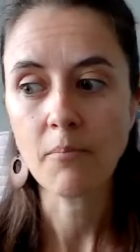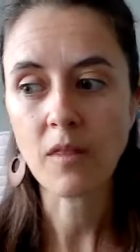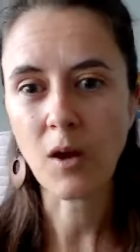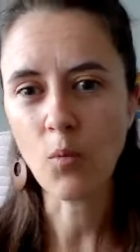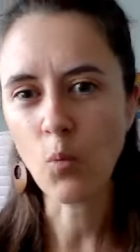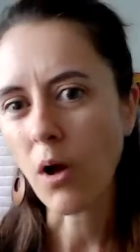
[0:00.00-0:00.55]

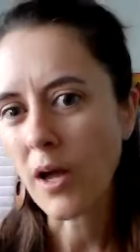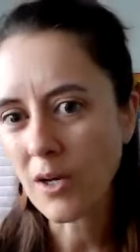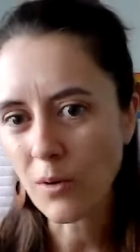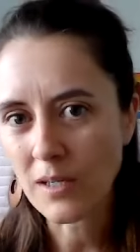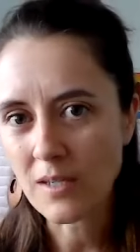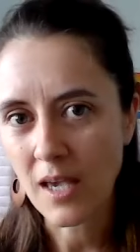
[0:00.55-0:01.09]
But then why
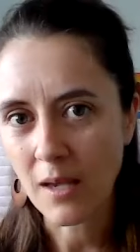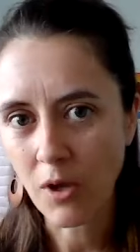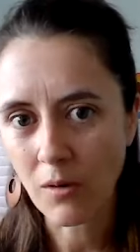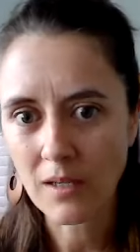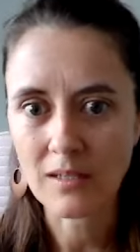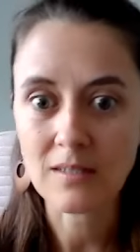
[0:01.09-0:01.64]
do I keep
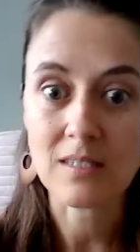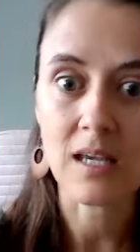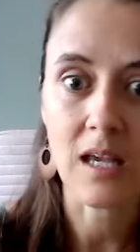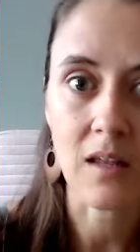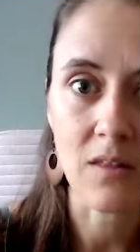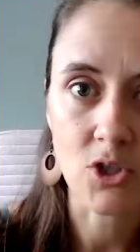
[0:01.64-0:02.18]
going and
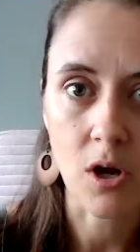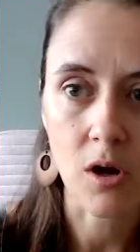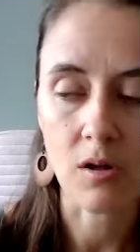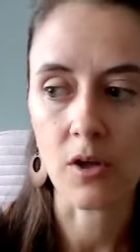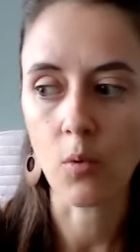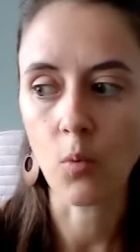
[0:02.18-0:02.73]
sneaking the
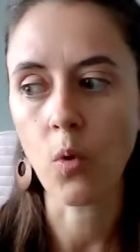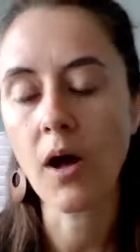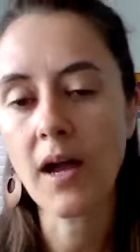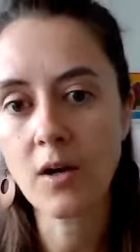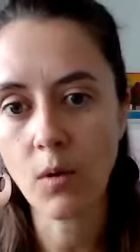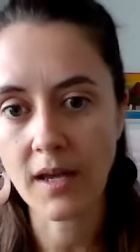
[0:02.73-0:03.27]
chocolate? Why